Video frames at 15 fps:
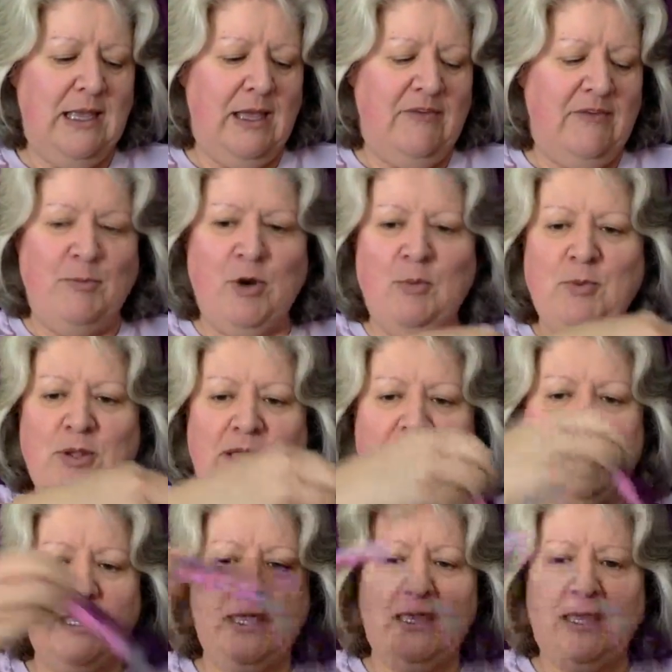I have a purple
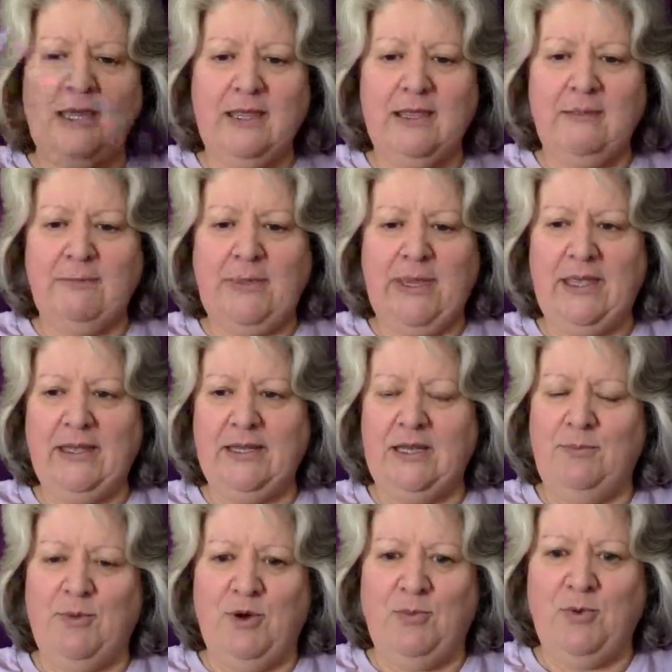ink pen, and
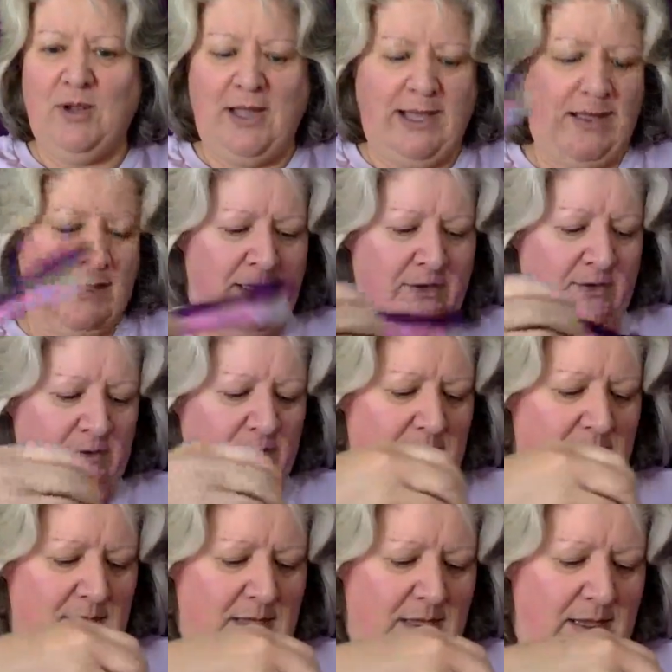a purple highlighter.
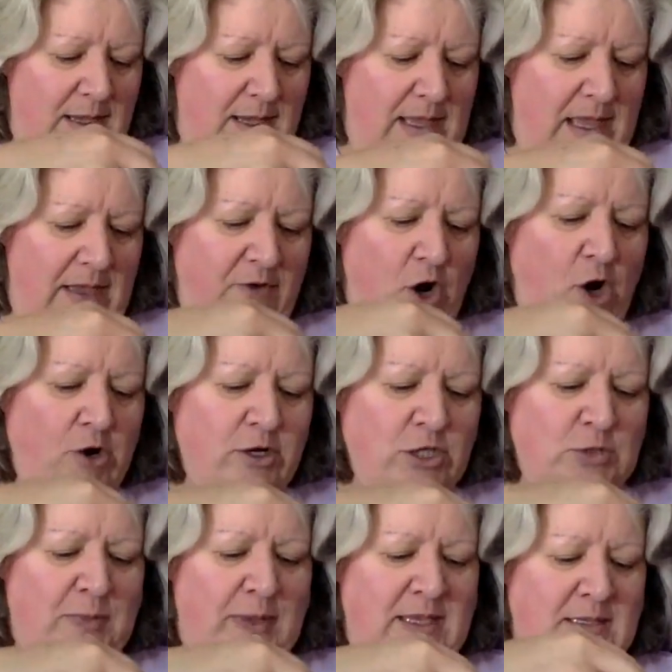I have
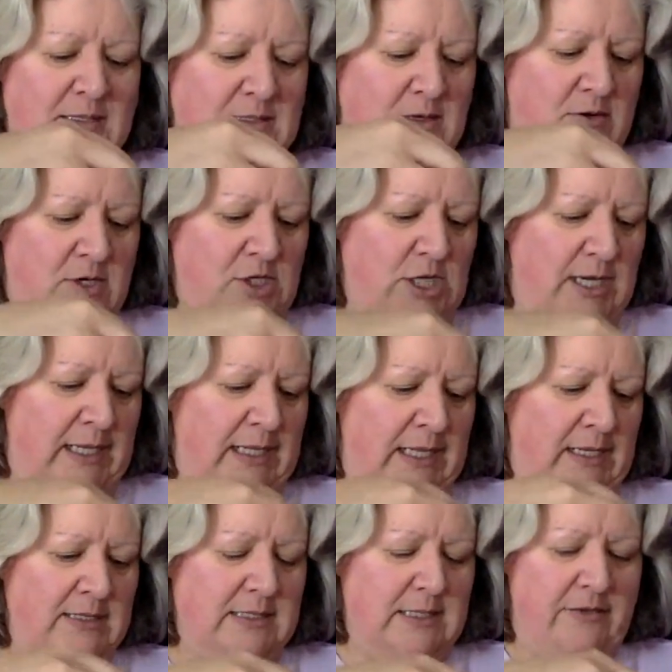orange pens and orange
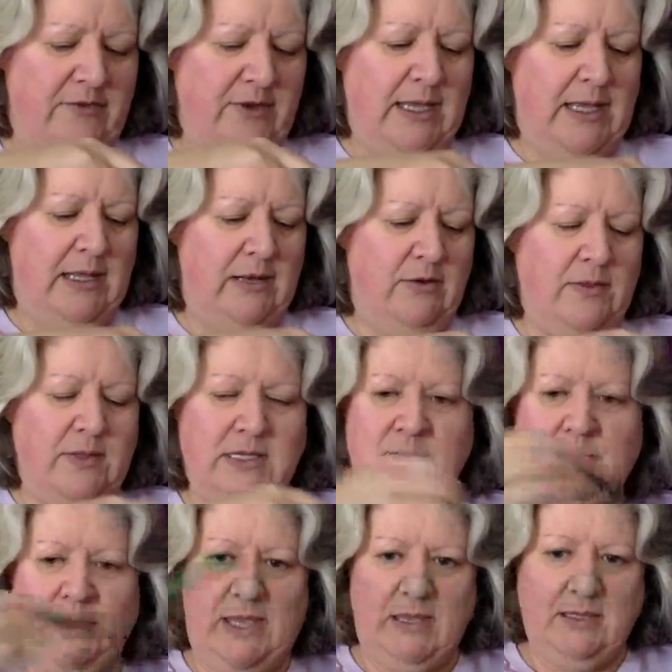highlighters. So every color on these
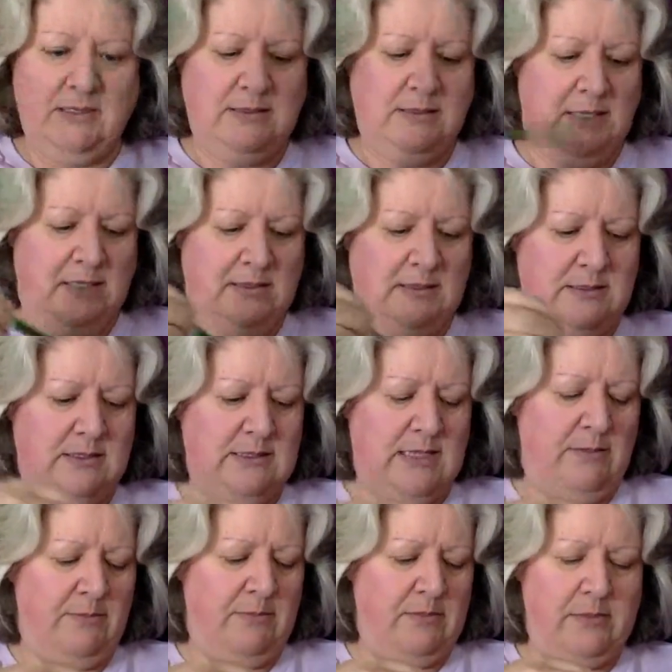pens is the
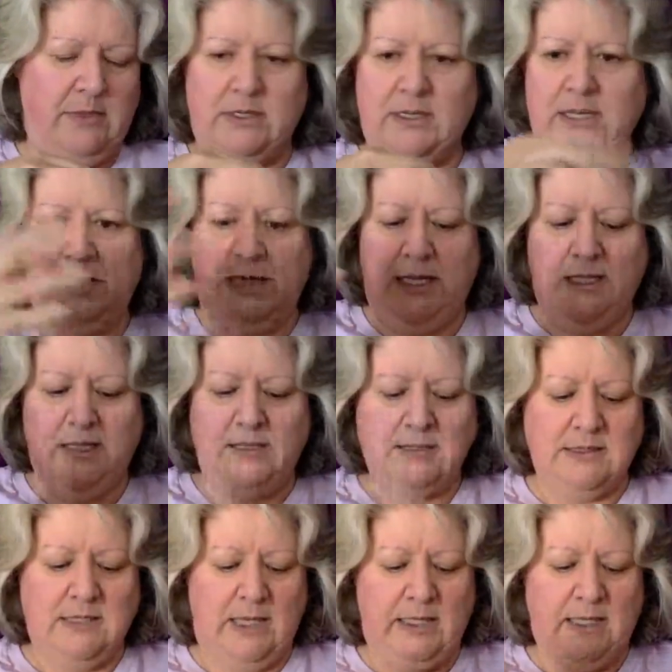same color ink
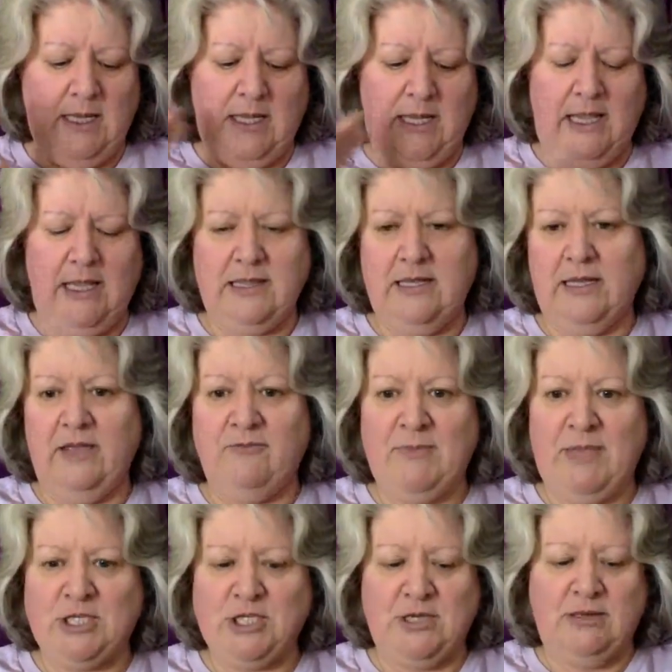inside. And then I have
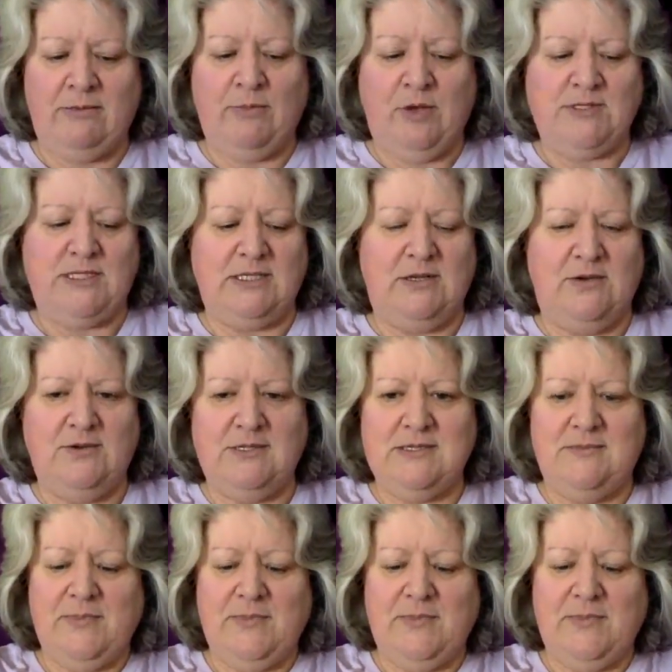matching post-it notes.